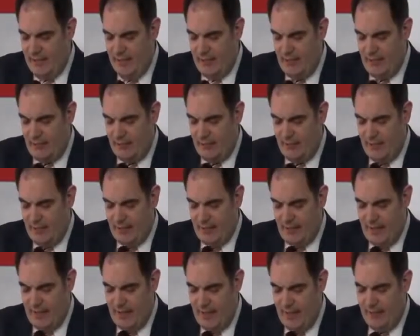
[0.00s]
is
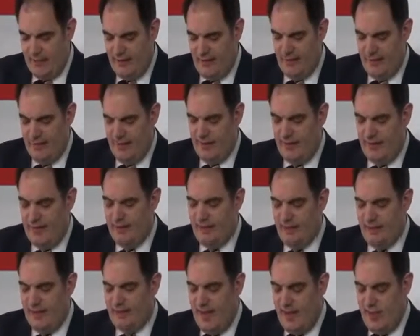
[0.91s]

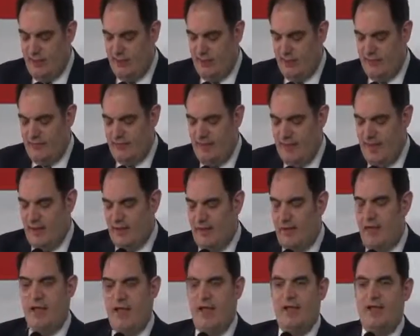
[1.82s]
the example is the
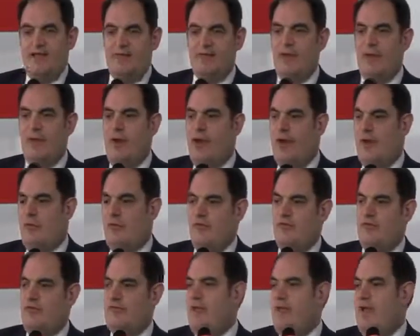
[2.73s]
Alliance Ground
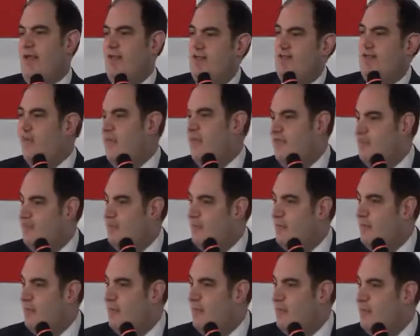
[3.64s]
Surveillance System.
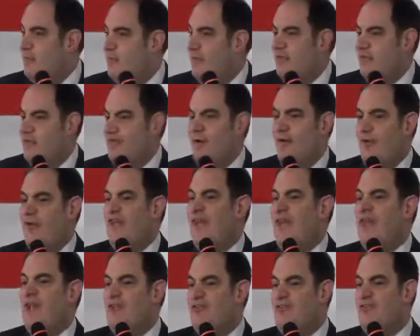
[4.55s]
It's called
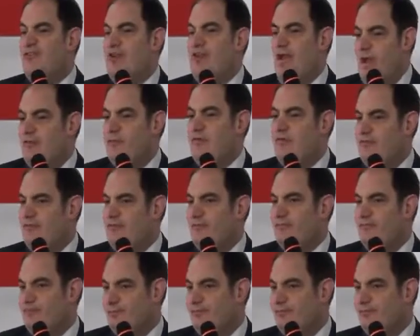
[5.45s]
AGS.